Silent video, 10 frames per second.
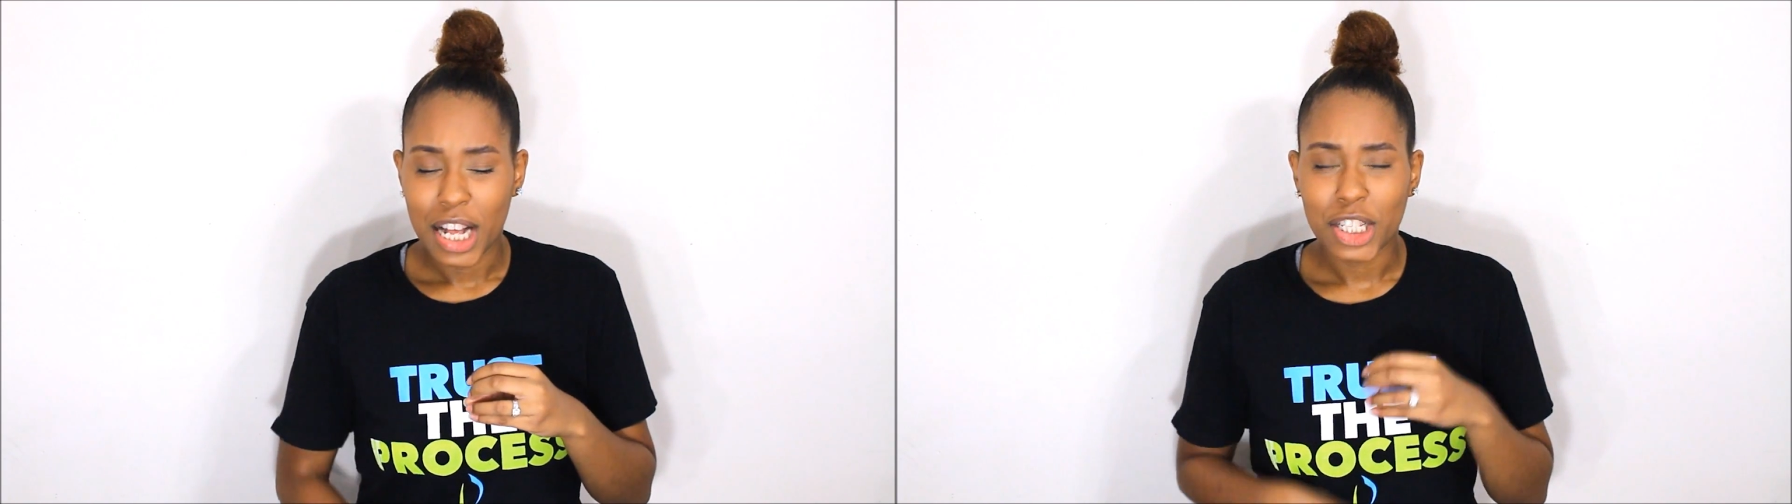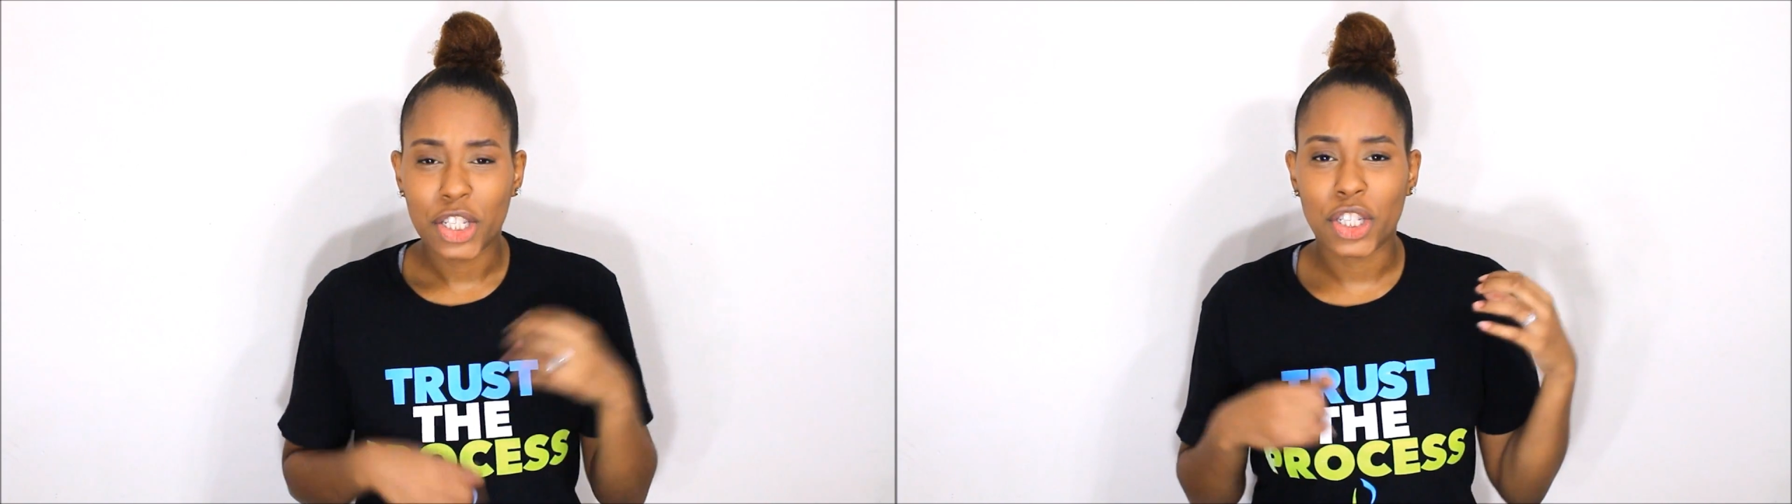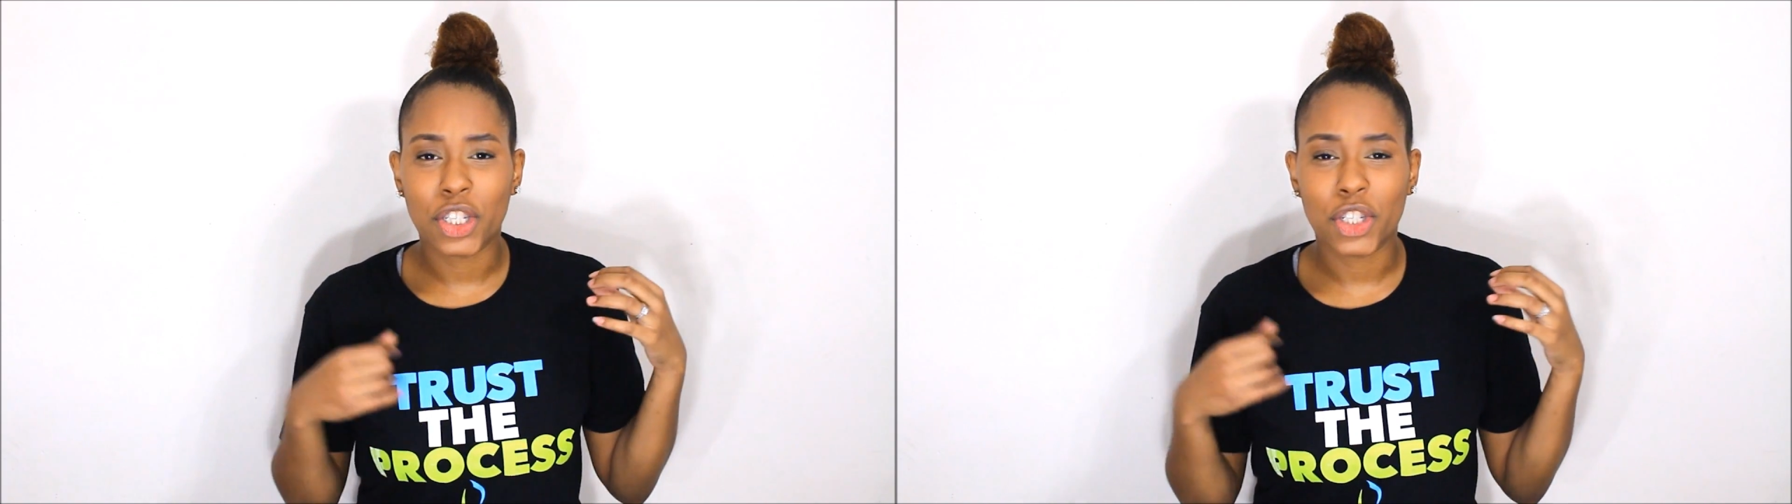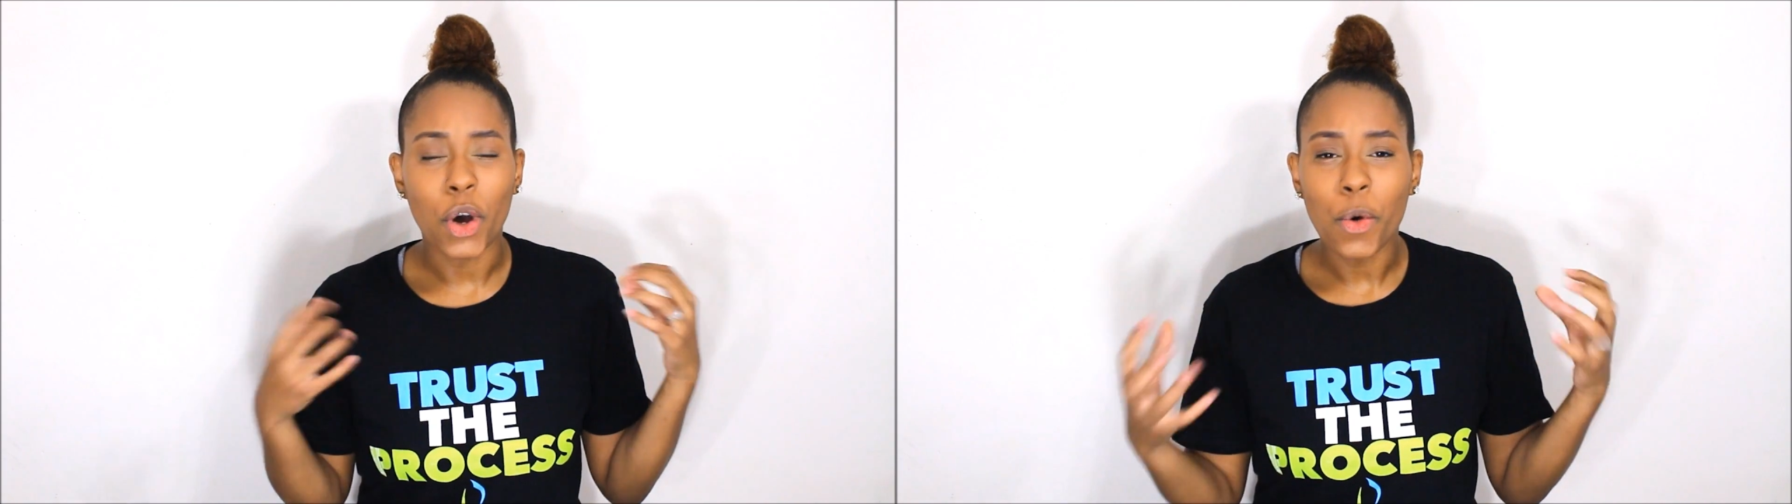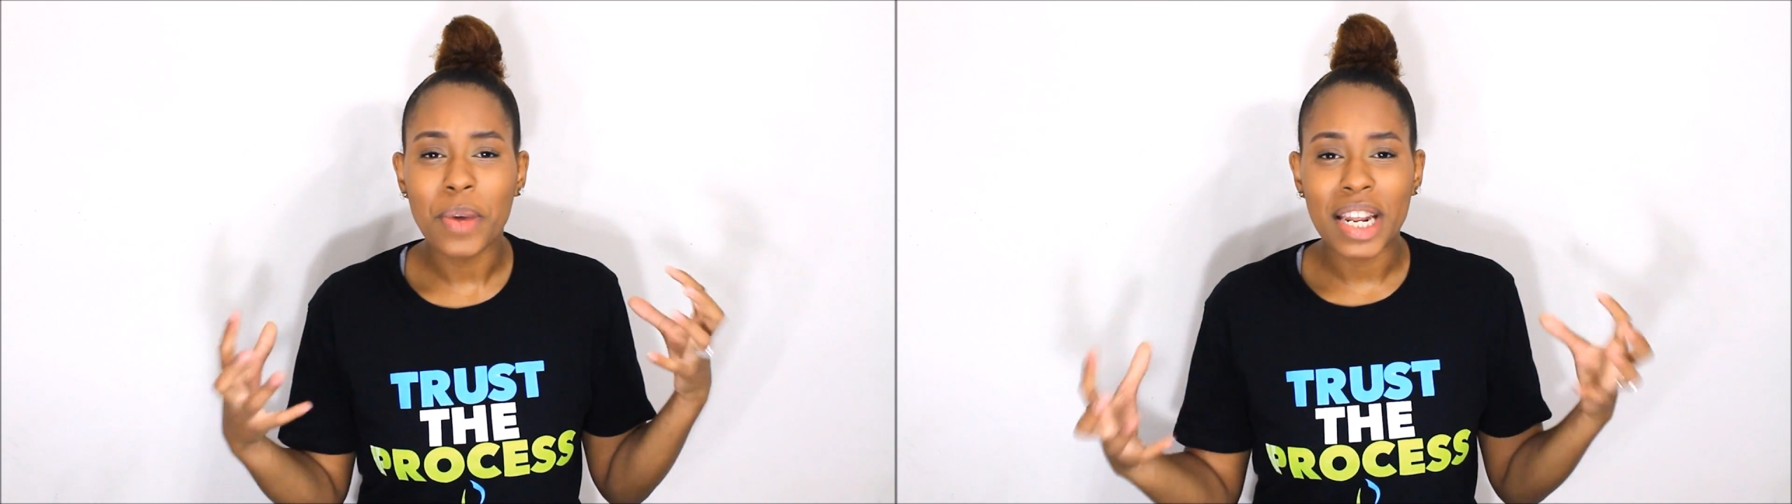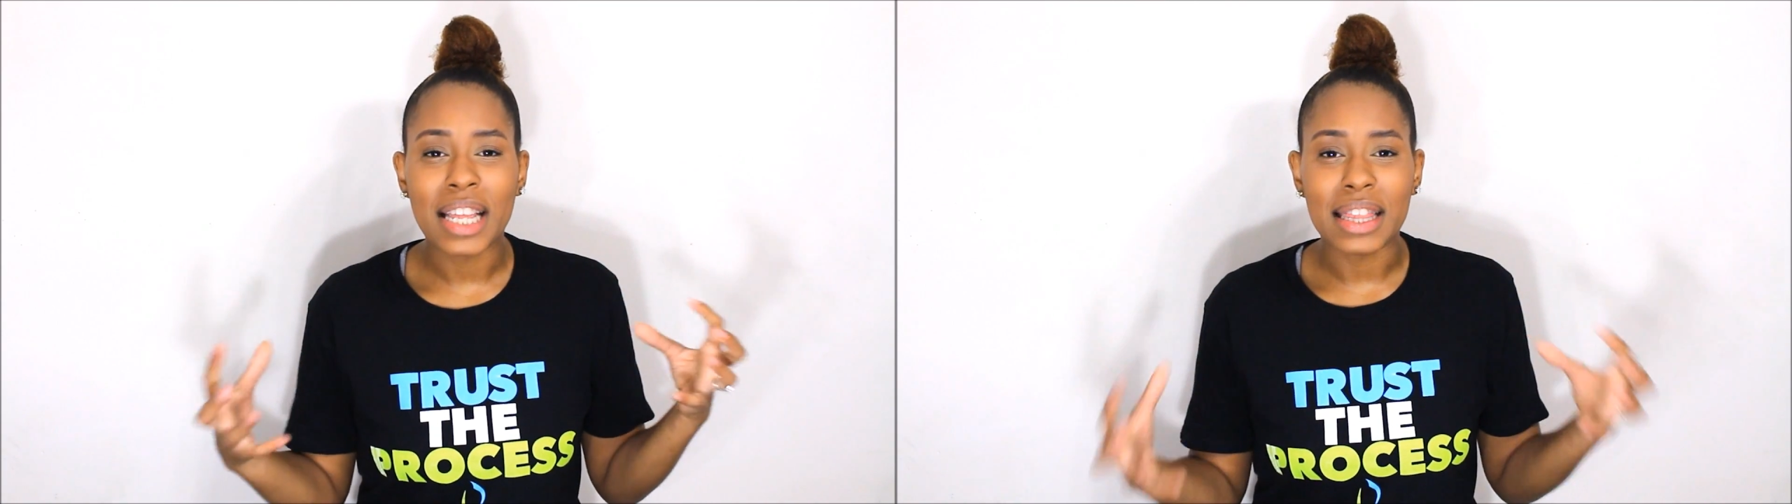so many